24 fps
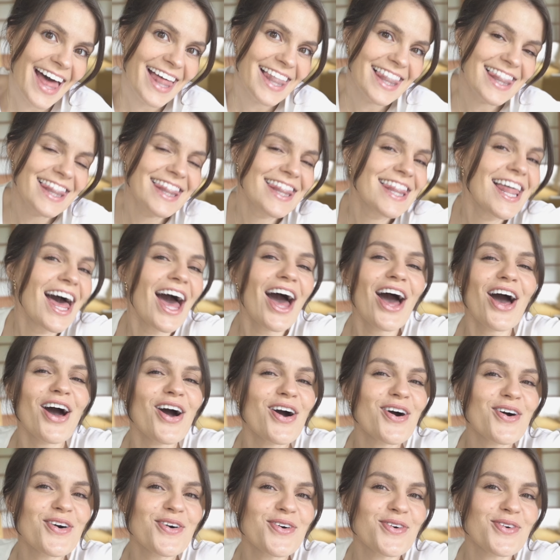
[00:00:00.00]

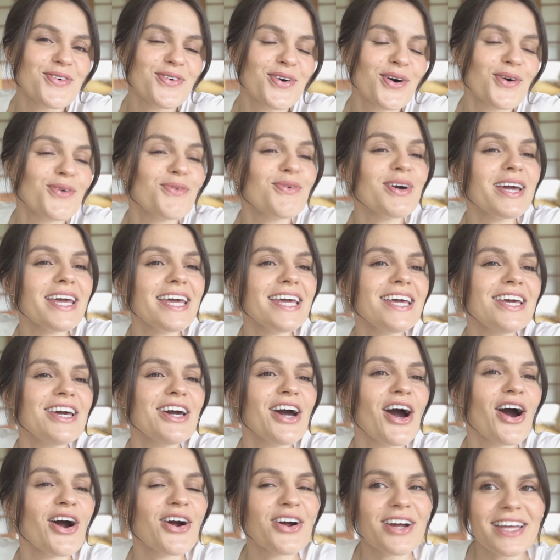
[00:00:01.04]
Hello! We
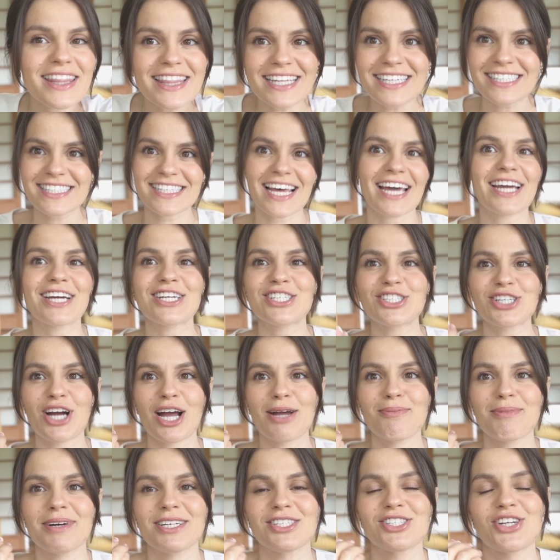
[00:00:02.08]
are in the second
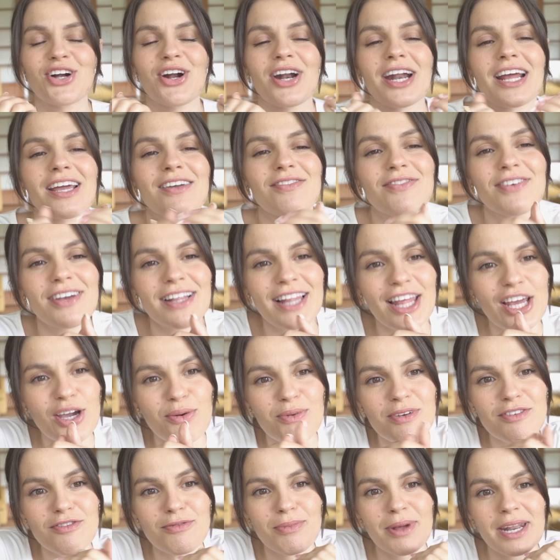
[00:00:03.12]
trimester and I feel like
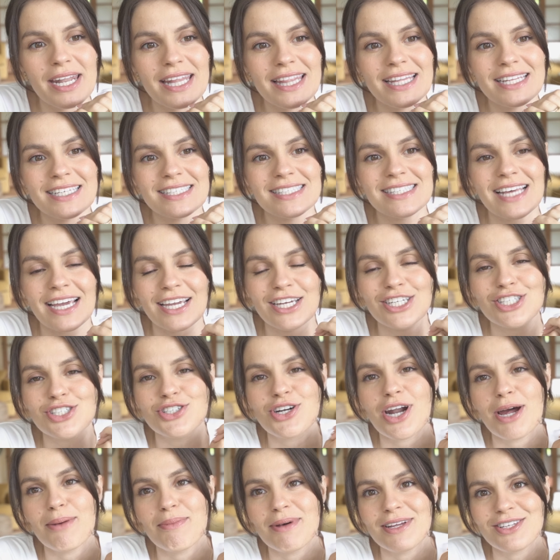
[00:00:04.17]
we've been in the second
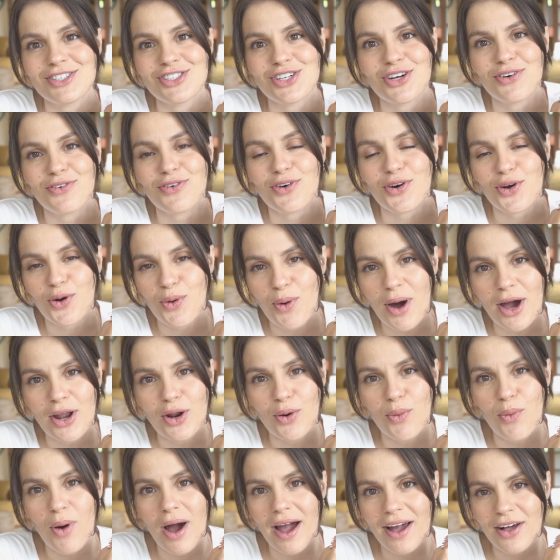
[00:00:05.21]
trimester for quite
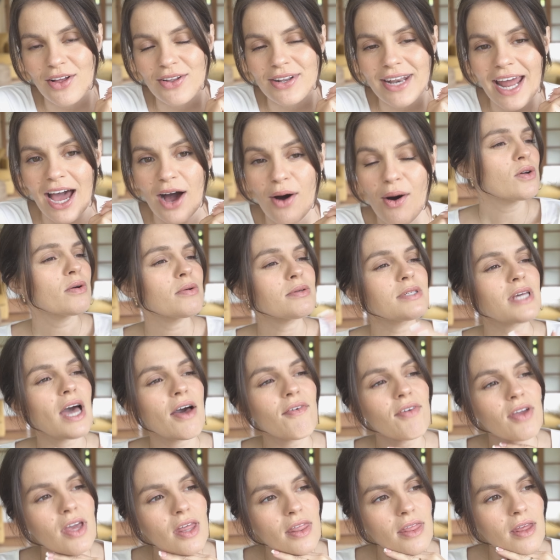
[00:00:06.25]
a while now. So I was
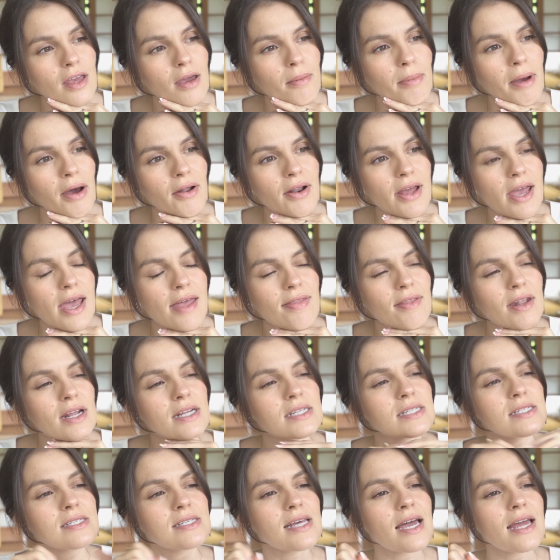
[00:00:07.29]
having to think about it and then I
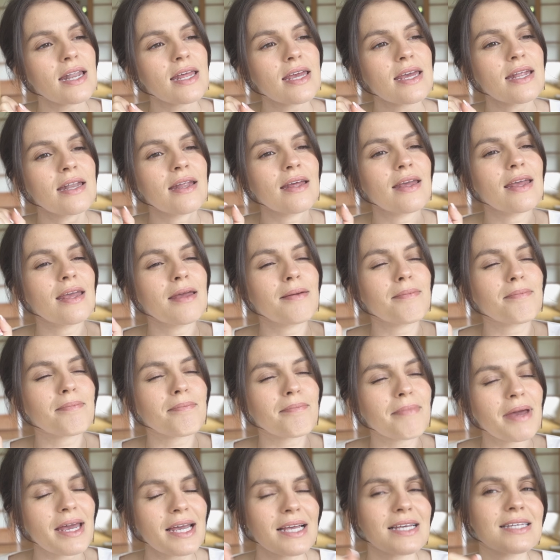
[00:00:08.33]
decided it
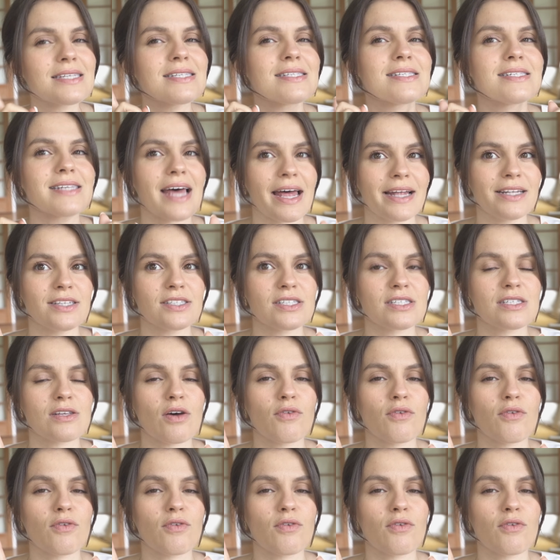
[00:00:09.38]
makes sense